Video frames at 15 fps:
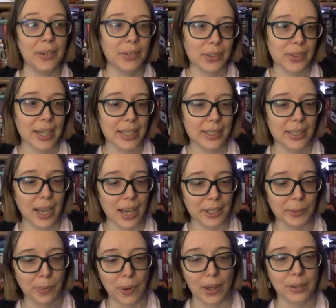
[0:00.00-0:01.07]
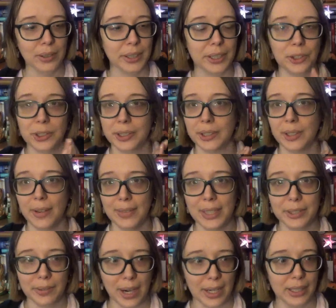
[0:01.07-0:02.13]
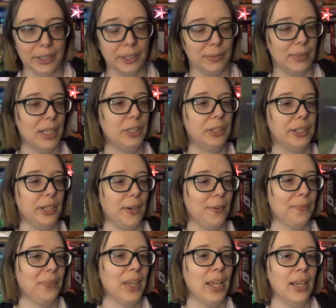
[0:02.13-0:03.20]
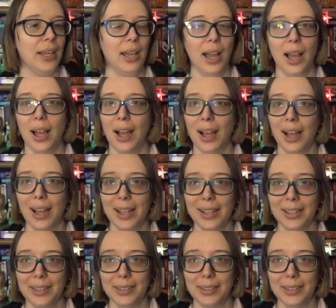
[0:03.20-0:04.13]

ever written as well because I just love his writing so much. So uh,